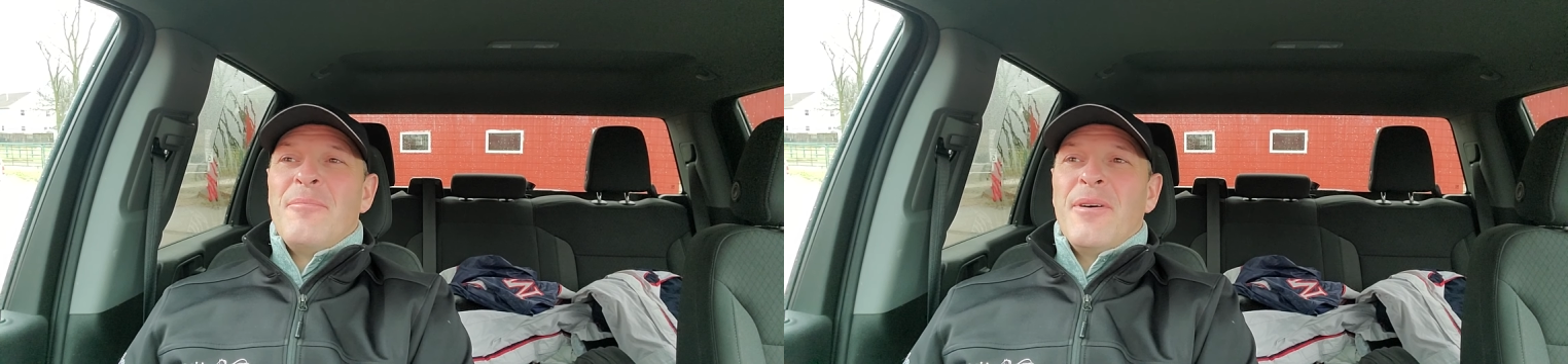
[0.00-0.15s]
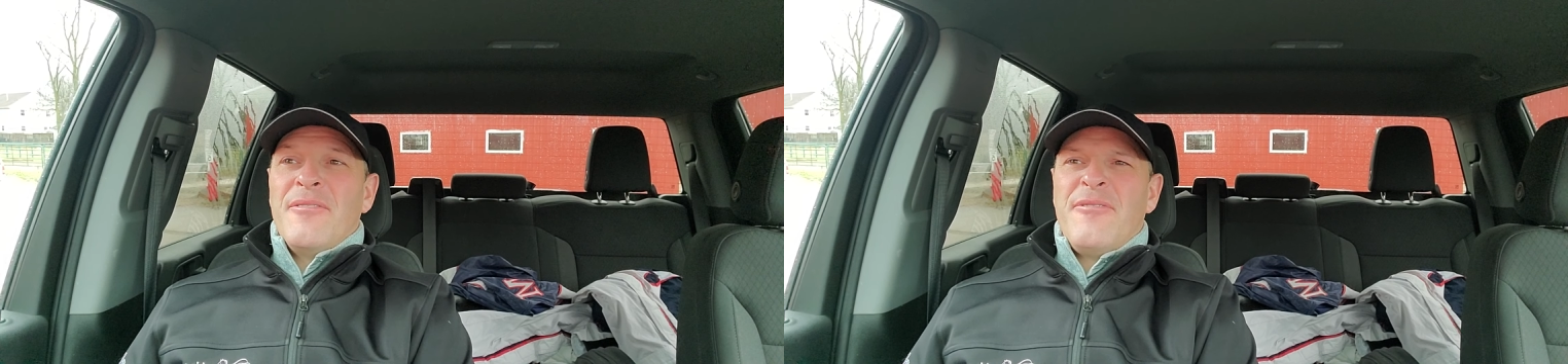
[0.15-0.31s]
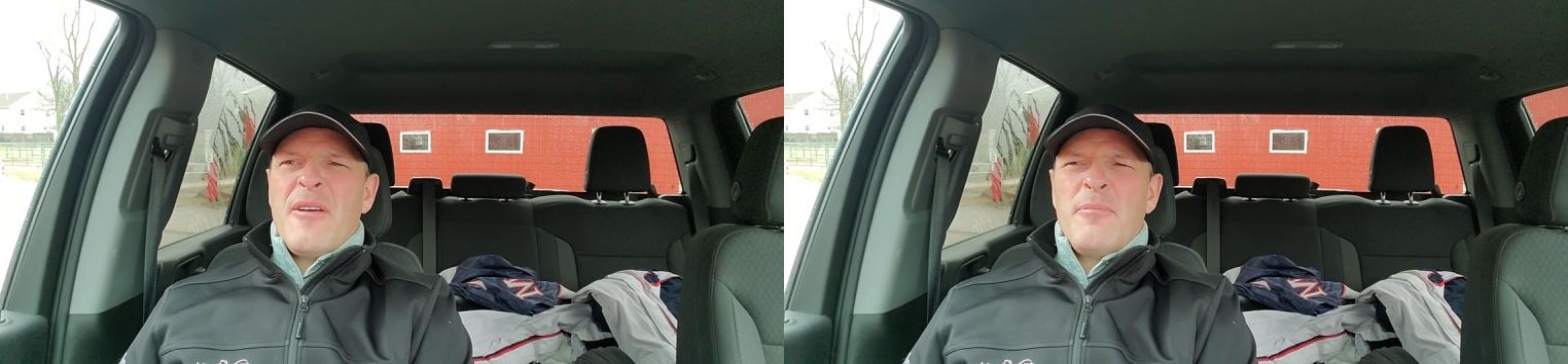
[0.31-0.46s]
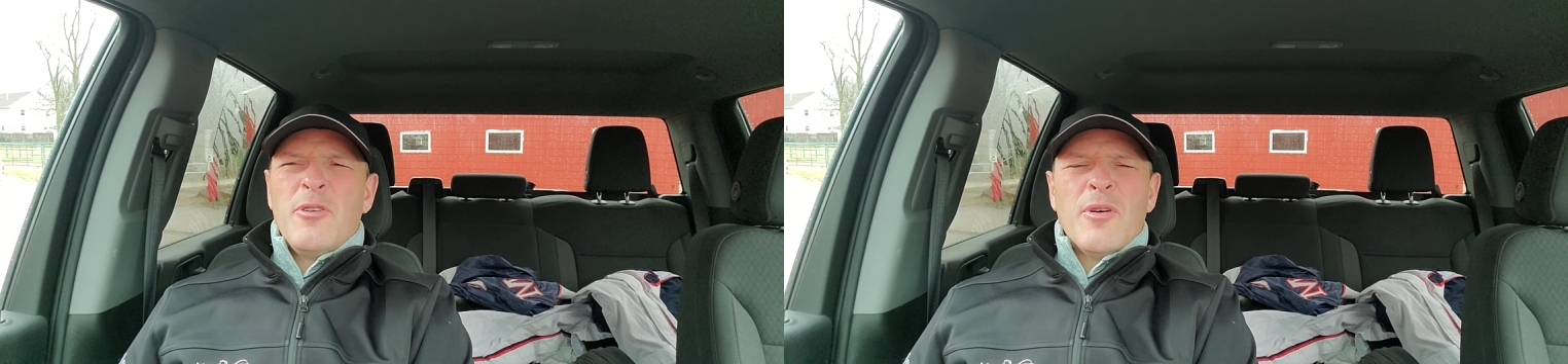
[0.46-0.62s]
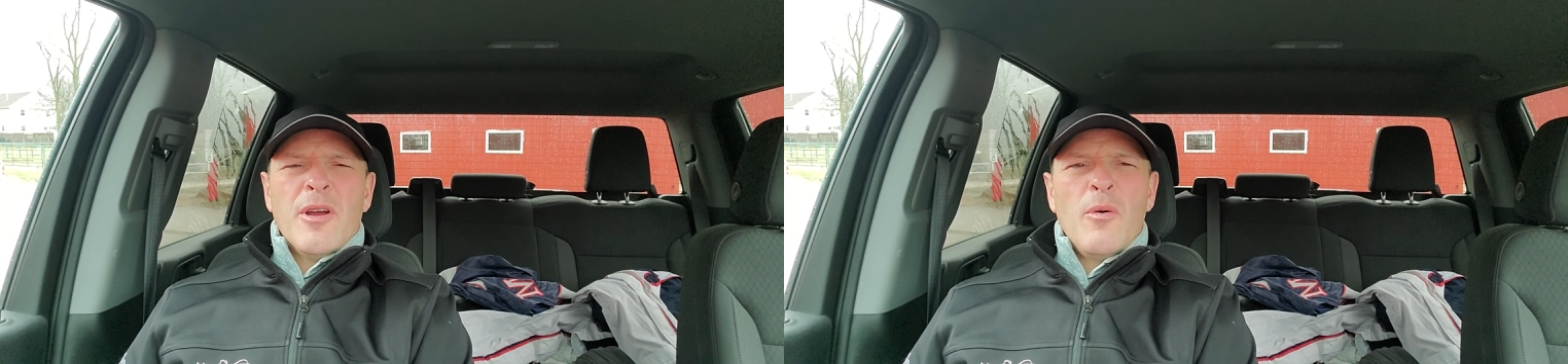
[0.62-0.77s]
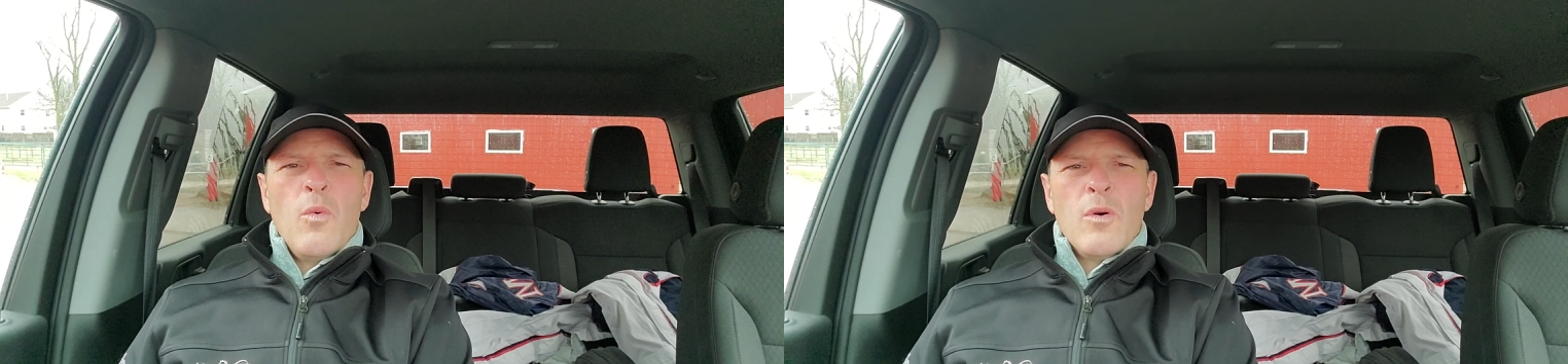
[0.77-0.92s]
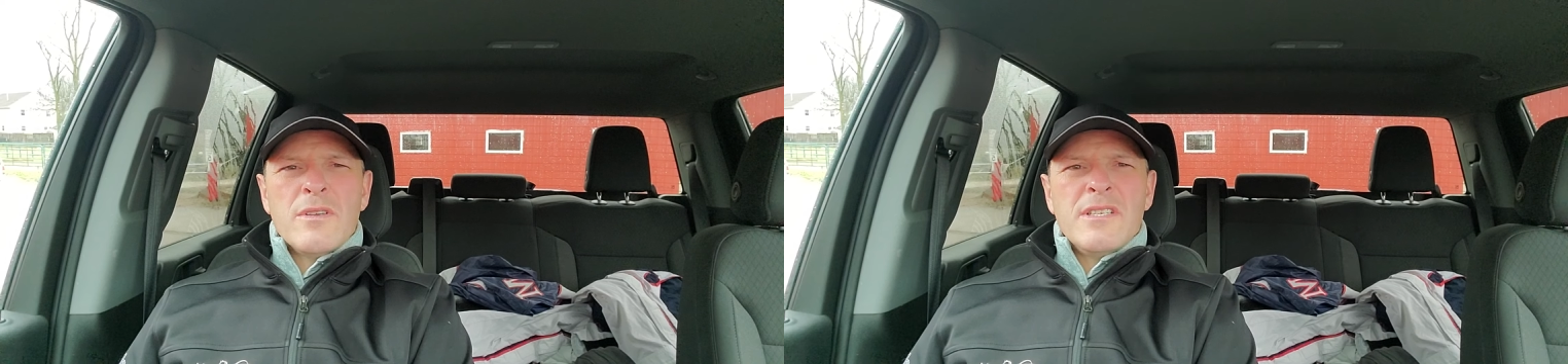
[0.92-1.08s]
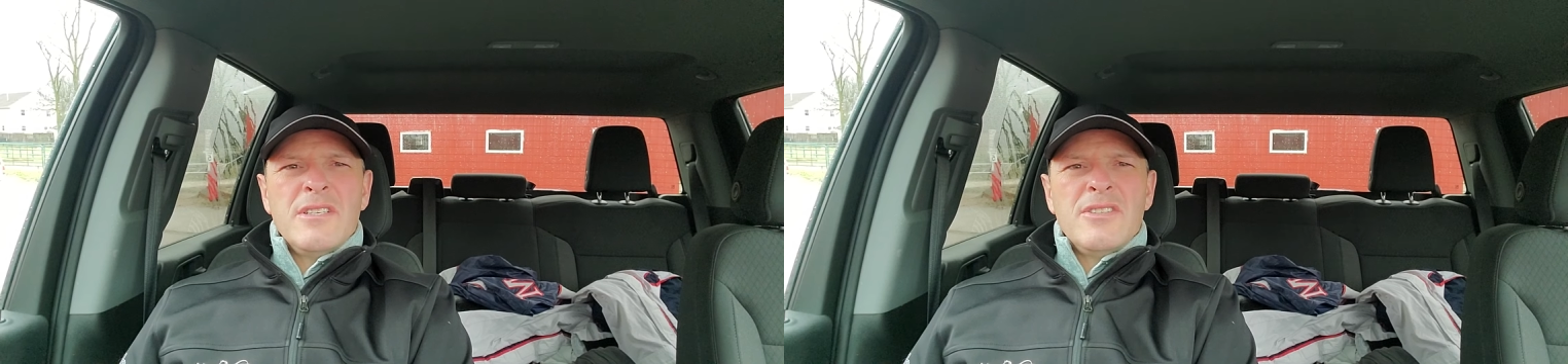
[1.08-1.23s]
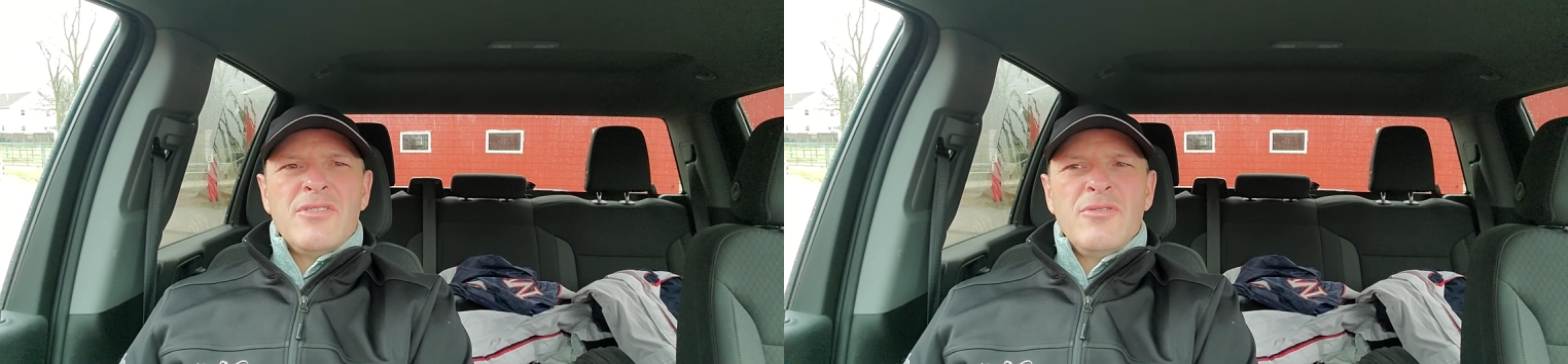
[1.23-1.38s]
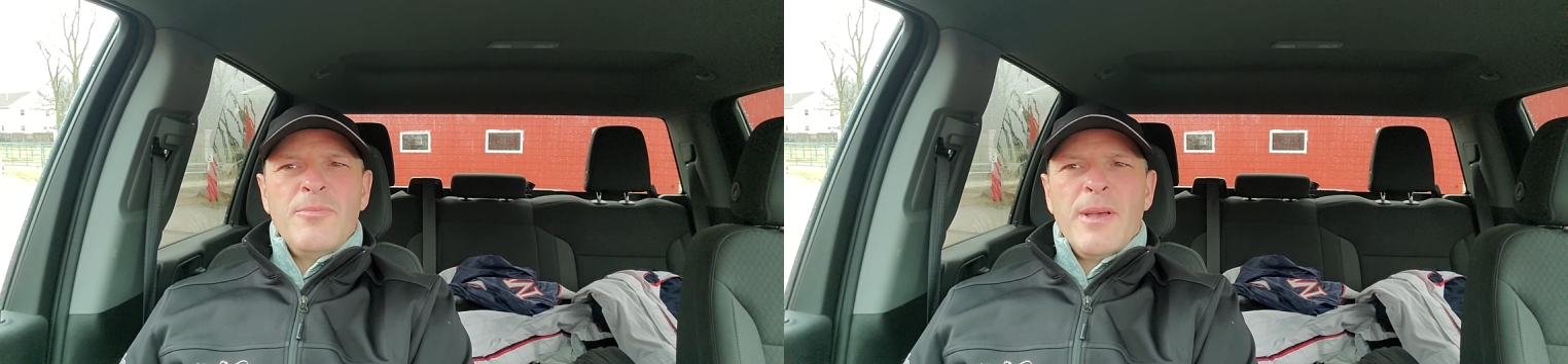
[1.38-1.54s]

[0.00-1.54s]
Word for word: But February wasn't too